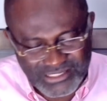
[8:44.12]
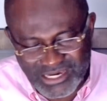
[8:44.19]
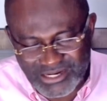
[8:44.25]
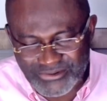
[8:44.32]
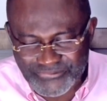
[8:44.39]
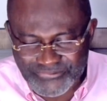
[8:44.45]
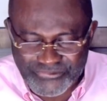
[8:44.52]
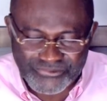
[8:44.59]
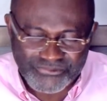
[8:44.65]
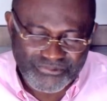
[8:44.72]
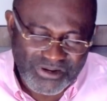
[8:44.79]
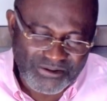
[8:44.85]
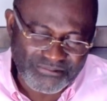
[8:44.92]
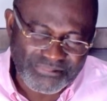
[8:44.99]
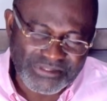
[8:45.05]

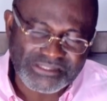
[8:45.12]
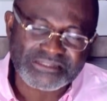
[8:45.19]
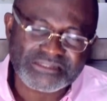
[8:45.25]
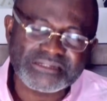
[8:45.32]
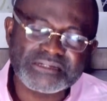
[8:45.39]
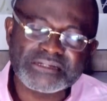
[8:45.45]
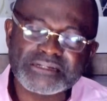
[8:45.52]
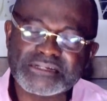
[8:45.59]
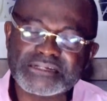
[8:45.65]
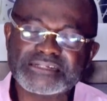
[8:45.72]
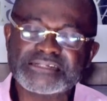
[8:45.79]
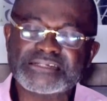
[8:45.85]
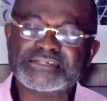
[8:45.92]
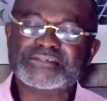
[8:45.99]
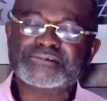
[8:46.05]
xylophone one
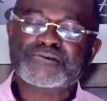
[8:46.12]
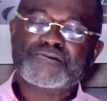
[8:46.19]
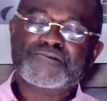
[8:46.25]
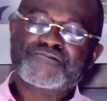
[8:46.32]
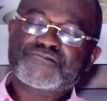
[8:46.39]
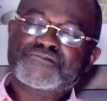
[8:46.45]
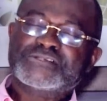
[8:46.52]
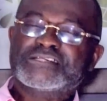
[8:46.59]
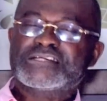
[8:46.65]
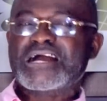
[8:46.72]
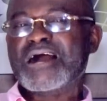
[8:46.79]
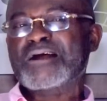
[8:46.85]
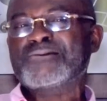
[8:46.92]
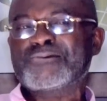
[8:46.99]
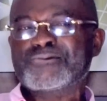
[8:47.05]
any
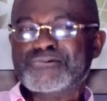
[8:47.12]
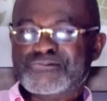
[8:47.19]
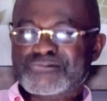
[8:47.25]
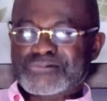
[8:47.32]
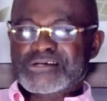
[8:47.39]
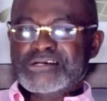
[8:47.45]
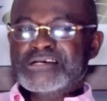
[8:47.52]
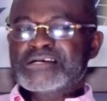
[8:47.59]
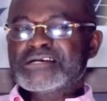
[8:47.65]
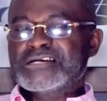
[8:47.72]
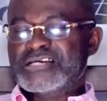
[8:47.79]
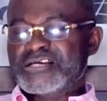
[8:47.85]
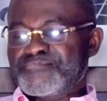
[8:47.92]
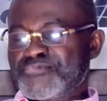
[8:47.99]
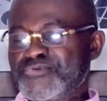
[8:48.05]
infosika local.
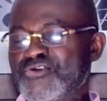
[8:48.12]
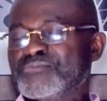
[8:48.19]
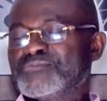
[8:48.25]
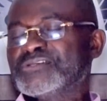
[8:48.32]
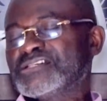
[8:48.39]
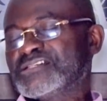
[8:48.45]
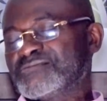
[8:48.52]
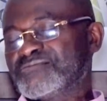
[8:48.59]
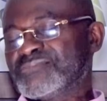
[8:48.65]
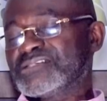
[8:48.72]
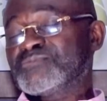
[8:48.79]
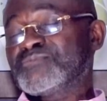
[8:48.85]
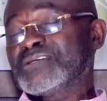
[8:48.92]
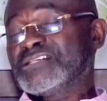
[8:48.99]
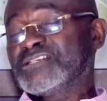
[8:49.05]
A pure
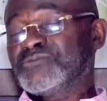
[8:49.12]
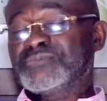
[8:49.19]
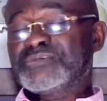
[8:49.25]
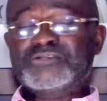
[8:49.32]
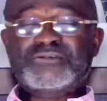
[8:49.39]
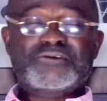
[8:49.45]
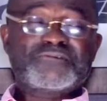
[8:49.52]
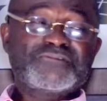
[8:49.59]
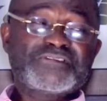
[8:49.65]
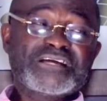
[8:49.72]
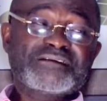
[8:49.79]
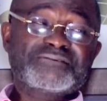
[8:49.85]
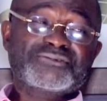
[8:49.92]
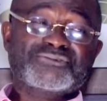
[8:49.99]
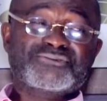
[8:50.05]
mismanagement of
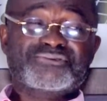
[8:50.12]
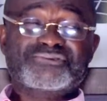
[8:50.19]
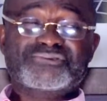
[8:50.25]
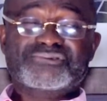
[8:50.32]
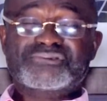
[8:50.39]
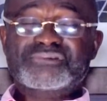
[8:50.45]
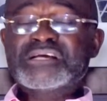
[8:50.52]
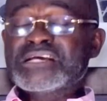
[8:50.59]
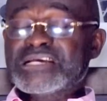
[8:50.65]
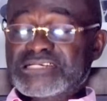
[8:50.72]
their resources.